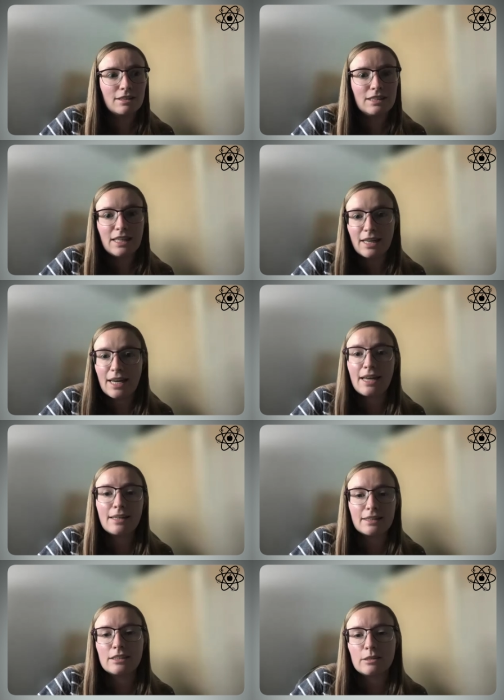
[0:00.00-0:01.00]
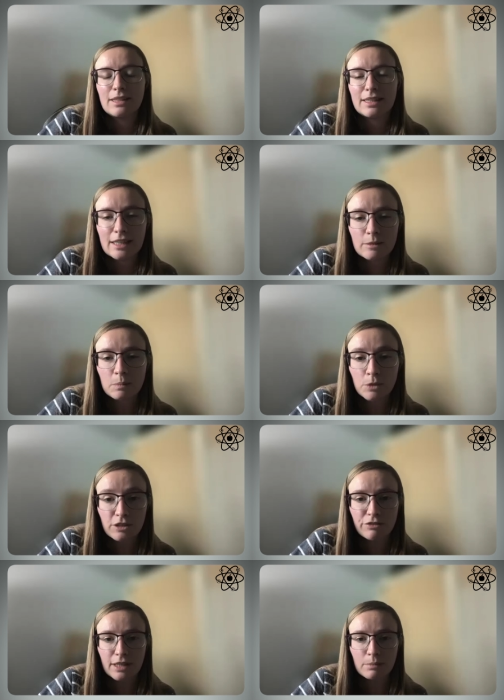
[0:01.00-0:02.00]
DNA that has been
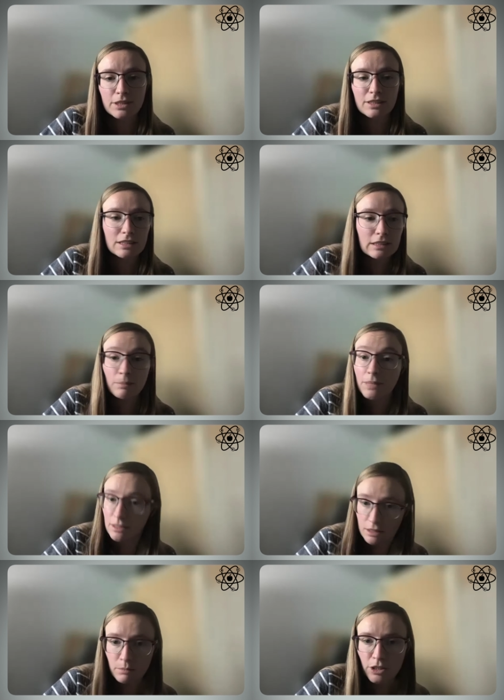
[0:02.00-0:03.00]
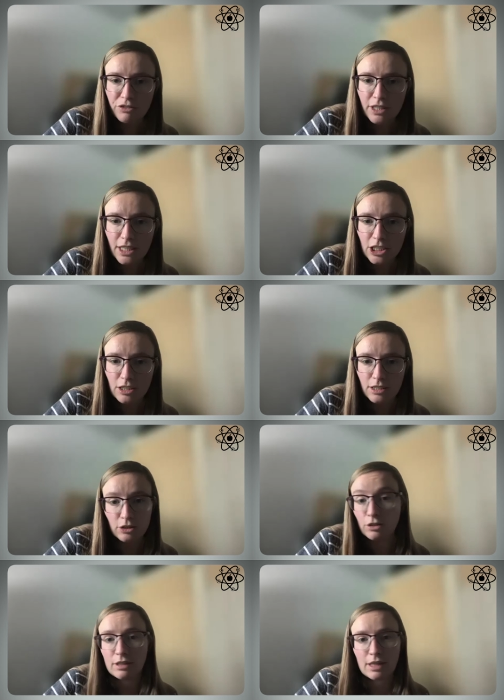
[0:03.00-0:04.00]
modified, but the system that did the modification
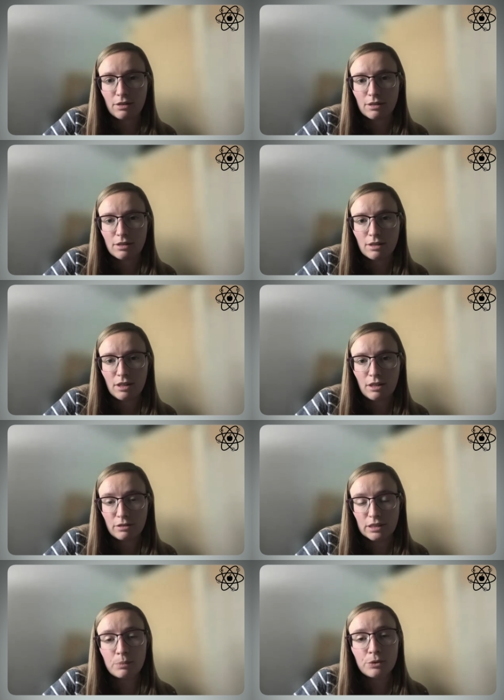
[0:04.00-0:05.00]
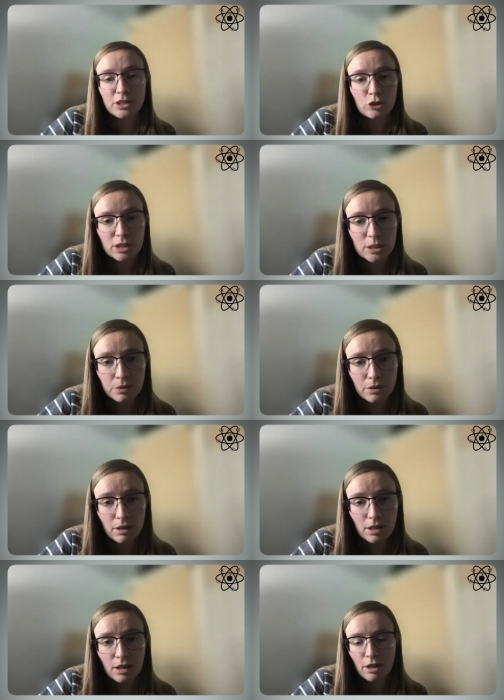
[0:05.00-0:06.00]
is not there. For example, with CRISPR,
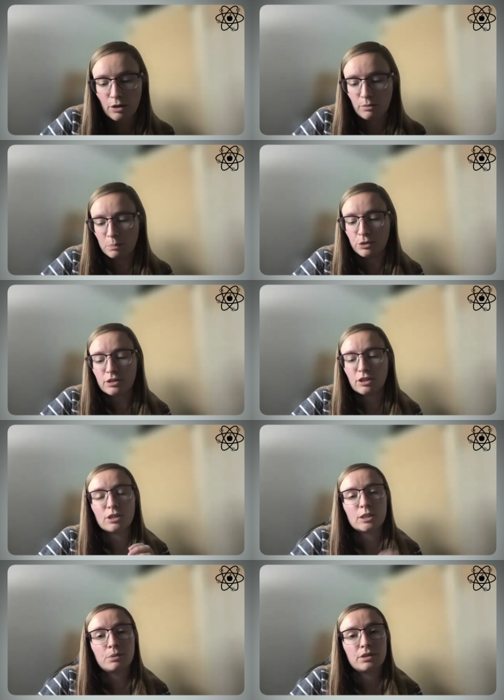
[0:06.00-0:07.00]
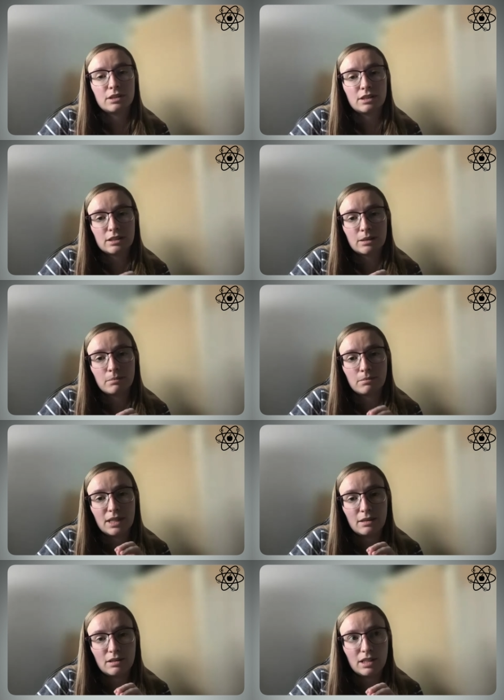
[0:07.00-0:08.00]
we put the CRISPR system
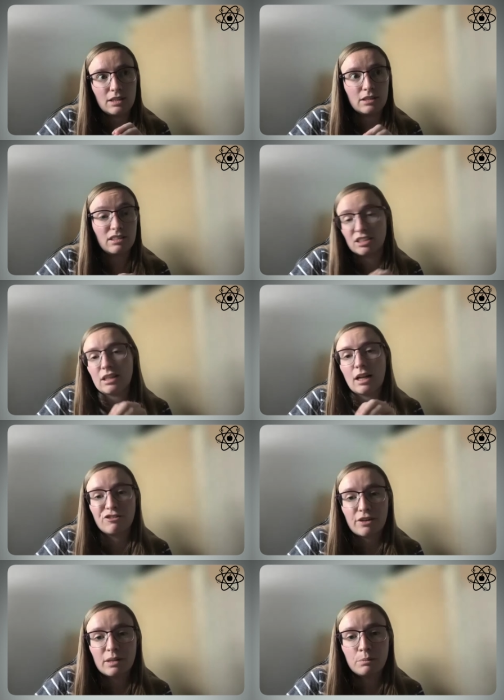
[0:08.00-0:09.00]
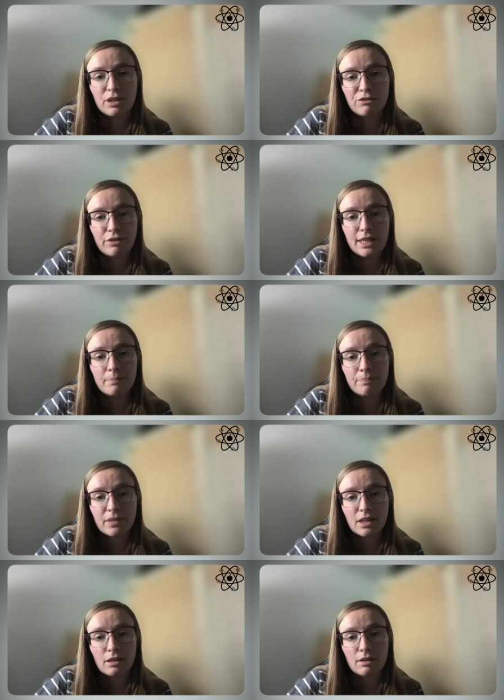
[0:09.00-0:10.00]
in the cell very briefly.
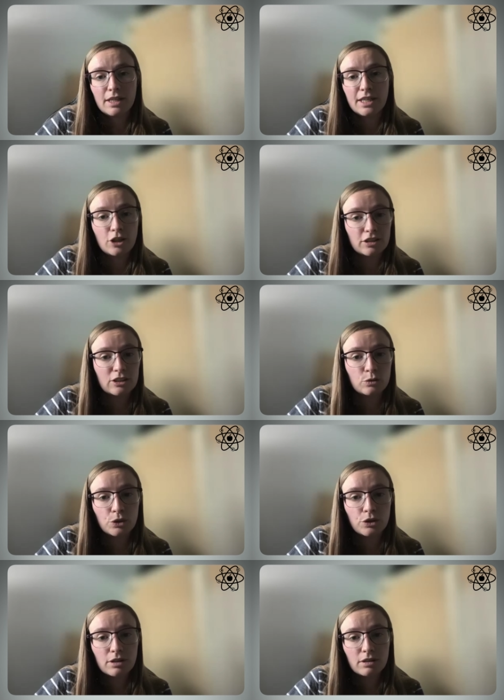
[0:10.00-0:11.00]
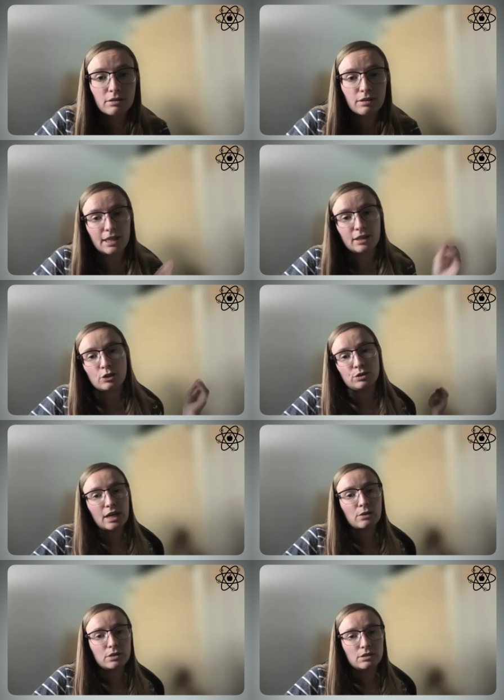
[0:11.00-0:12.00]
It does its work, it
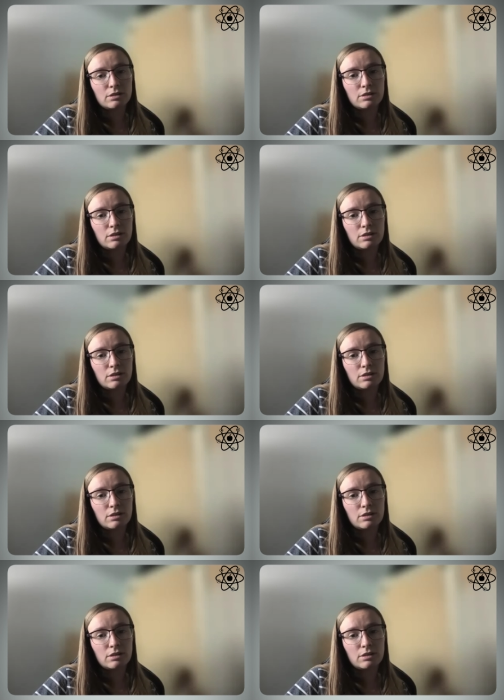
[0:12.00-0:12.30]
goes out,